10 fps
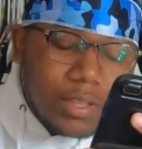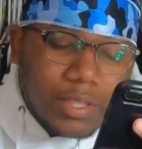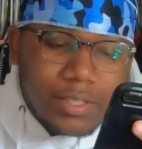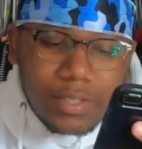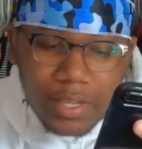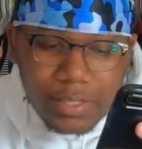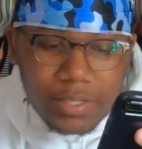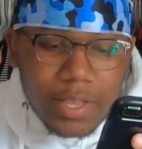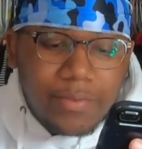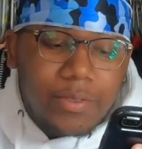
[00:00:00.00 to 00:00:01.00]
the
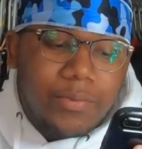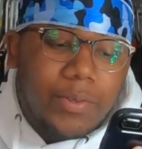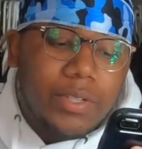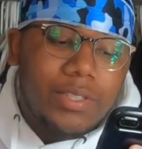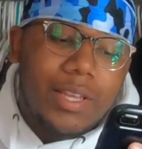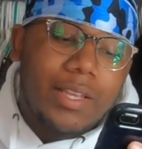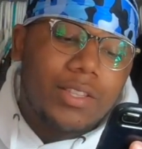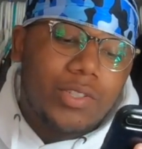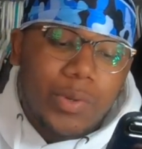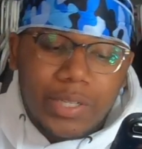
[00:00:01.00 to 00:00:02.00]
sunset from the first date,
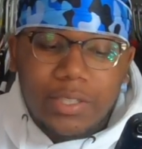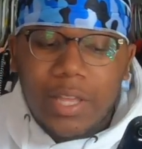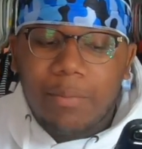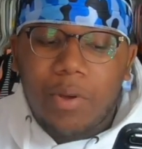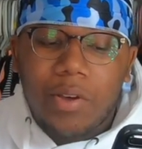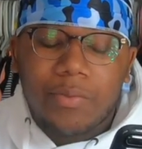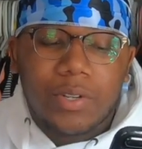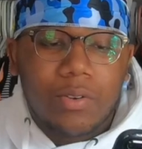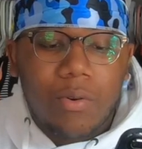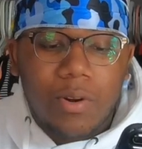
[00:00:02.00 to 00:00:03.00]
the drinks they bought from
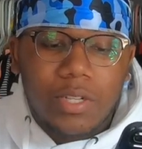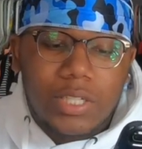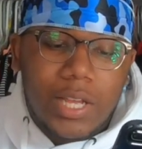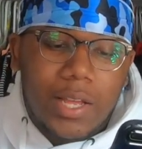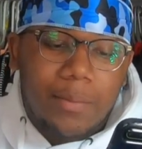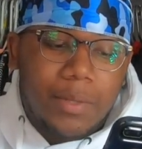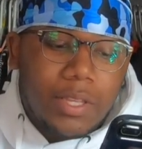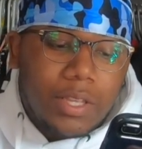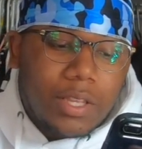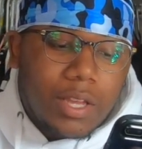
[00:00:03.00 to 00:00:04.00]
the corner shop.
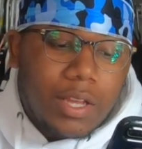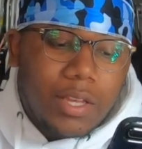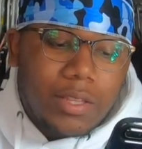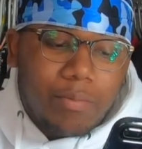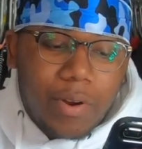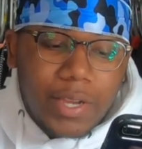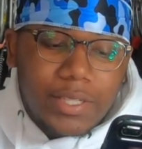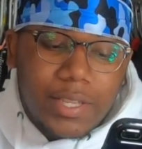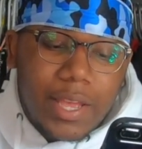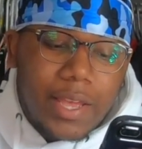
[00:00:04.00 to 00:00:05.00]
The
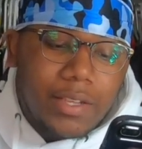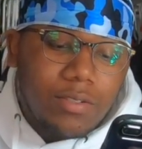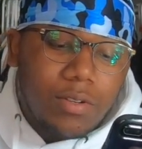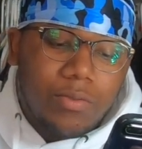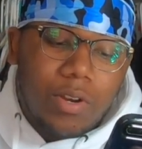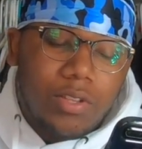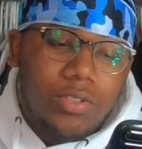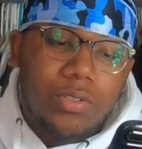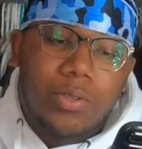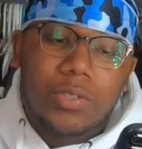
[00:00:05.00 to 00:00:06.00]
price tags. Overall, the
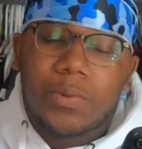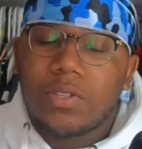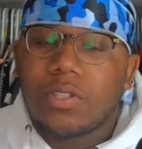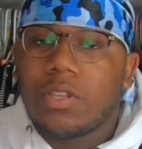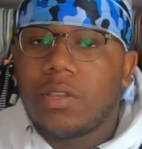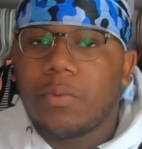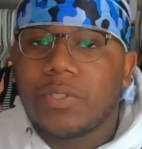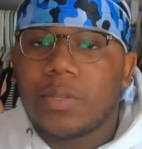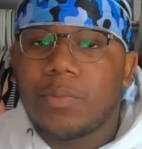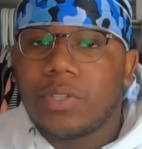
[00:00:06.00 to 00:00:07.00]
shoe is supposed to
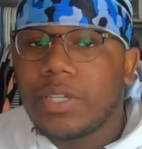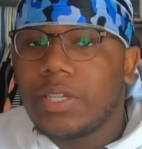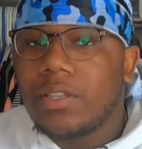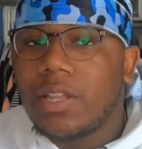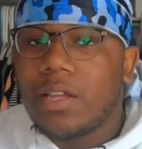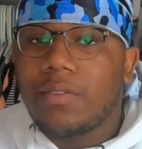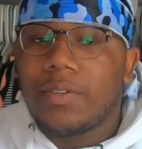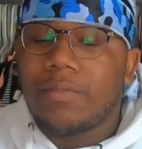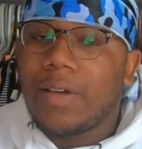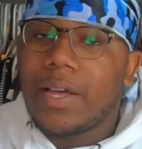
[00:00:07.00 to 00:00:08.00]
resemble good love
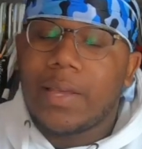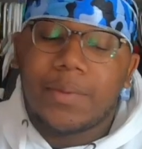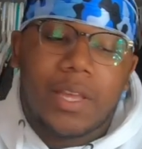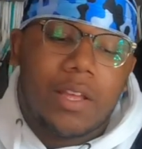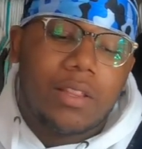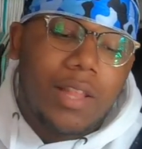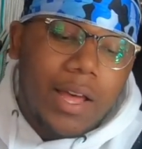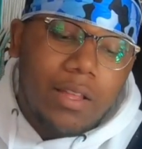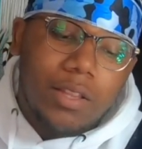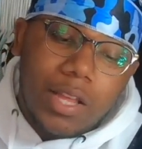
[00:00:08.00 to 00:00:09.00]
and vibe. Yeah,
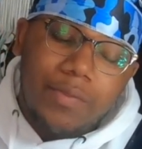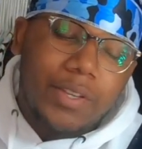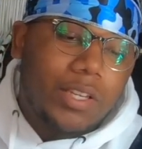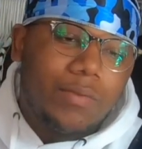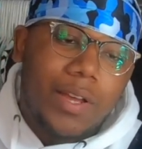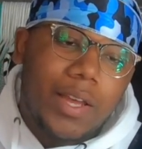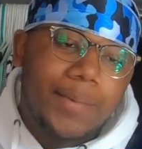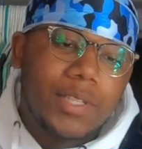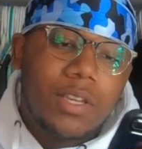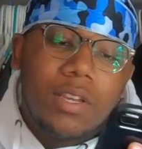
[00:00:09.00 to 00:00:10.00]
love and good
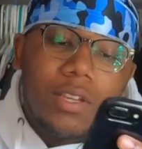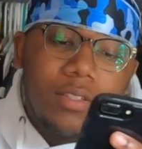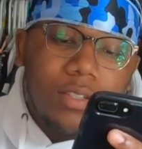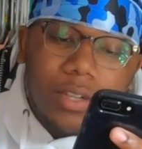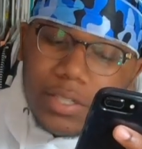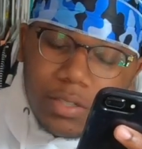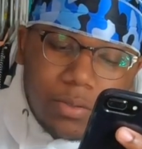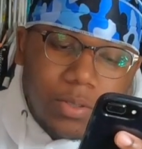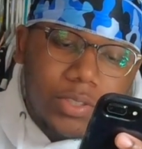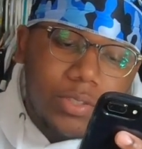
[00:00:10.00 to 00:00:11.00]
vibes. So you know, it's a
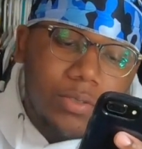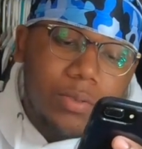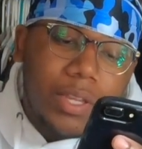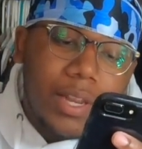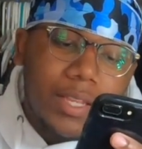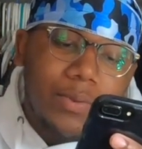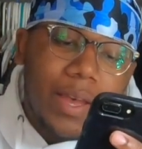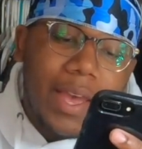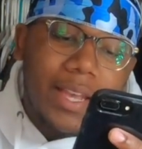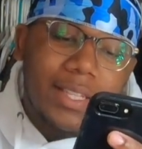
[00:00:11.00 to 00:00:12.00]
cool shoe, and that's
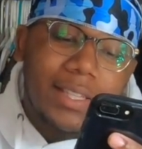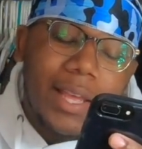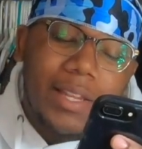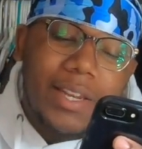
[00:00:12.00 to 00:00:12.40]
why it has like that